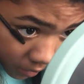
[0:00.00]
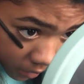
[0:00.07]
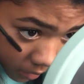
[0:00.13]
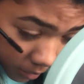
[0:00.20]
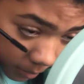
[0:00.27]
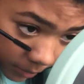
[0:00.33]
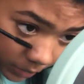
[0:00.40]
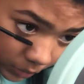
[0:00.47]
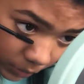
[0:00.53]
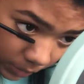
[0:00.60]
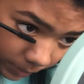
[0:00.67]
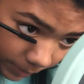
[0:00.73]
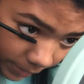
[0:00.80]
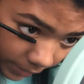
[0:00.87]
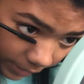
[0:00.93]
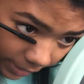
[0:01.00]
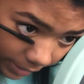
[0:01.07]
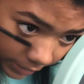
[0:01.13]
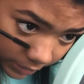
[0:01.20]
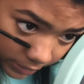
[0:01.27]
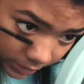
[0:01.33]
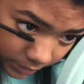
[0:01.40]
in between my
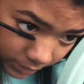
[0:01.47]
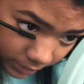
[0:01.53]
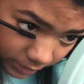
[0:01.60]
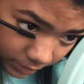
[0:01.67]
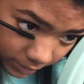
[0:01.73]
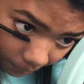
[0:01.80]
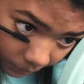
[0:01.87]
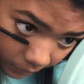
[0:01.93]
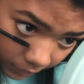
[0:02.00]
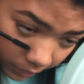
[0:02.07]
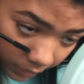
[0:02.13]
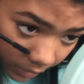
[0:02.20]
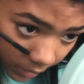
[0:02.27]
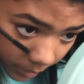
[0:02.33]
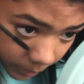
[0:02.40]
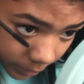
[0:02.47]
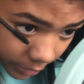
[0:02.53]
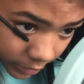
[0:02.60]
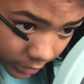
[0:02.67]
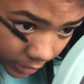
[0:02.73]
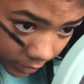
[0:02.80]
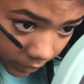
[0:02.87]
lashes, and then I
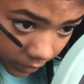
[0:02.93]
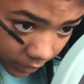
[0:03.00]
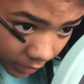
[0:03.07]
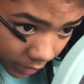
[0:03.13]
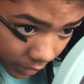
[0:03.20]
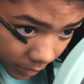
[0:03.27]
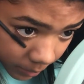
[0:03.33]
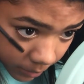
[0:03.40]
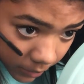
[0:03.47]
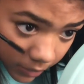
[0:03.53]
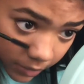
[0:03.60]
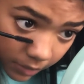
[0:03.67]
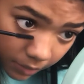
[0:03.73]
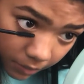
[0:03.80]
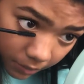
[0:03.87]
brush out the clumps.